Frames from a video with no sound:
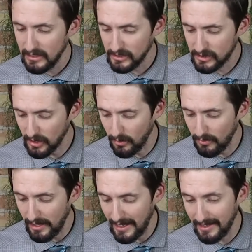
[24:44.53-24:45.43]
so
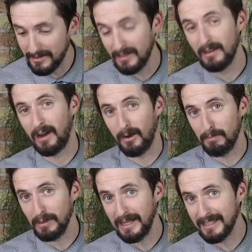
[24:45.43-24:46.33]
that our
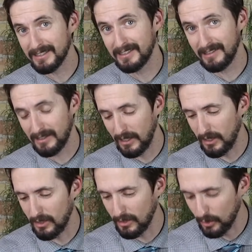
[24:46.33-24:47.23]
plants
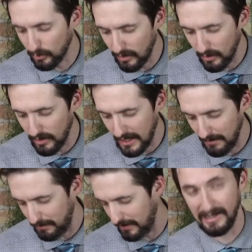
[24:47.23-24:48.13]
can grow
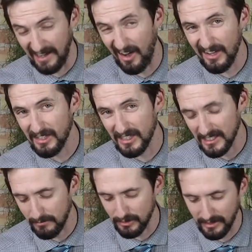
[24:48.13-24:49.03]
up and onto the
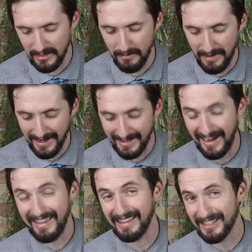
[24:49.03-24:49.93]
substrate in the back.
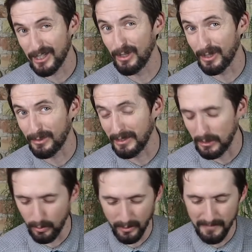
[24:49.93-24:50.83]
I think that's going to look really
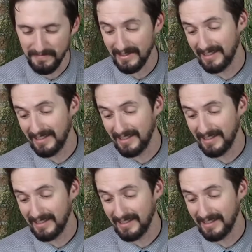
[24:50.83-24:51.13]
cool.